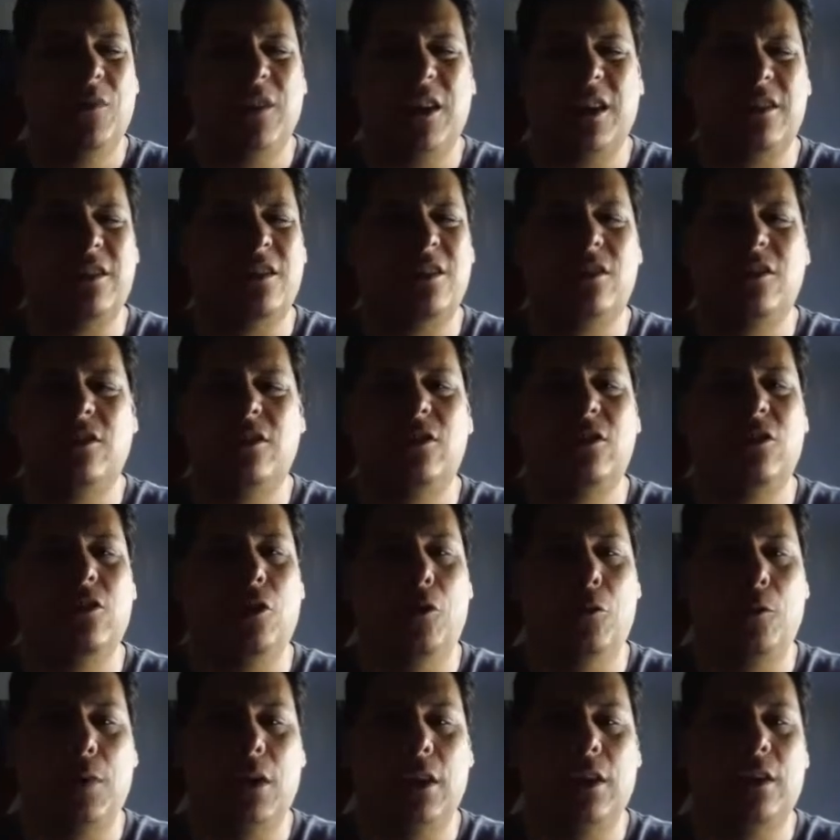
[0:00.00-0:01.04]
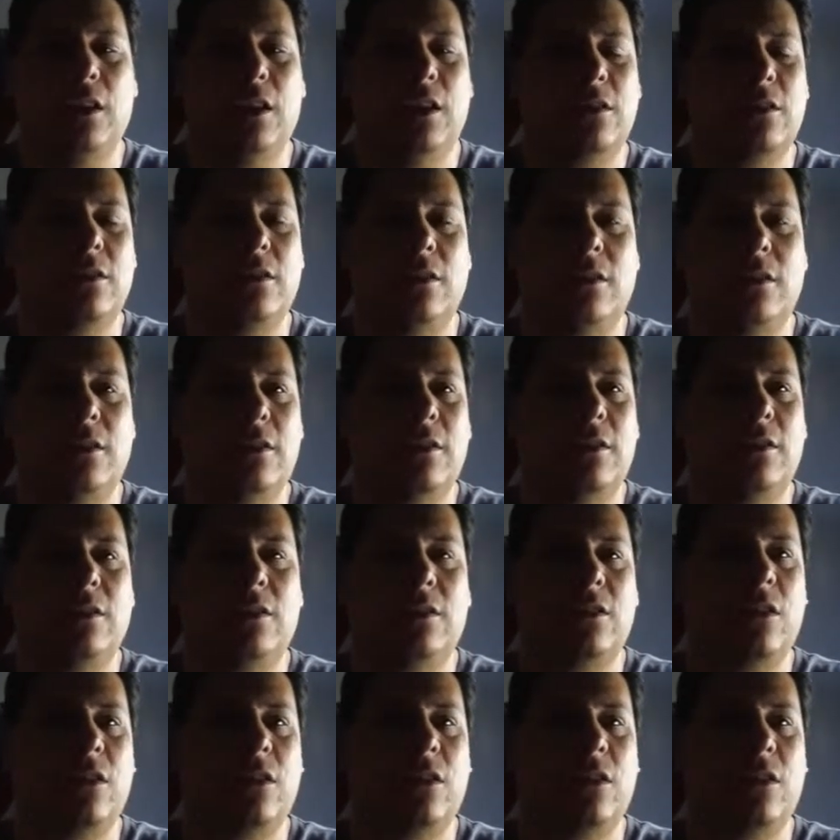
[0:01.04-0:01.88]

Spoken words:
That's stupid. That's just,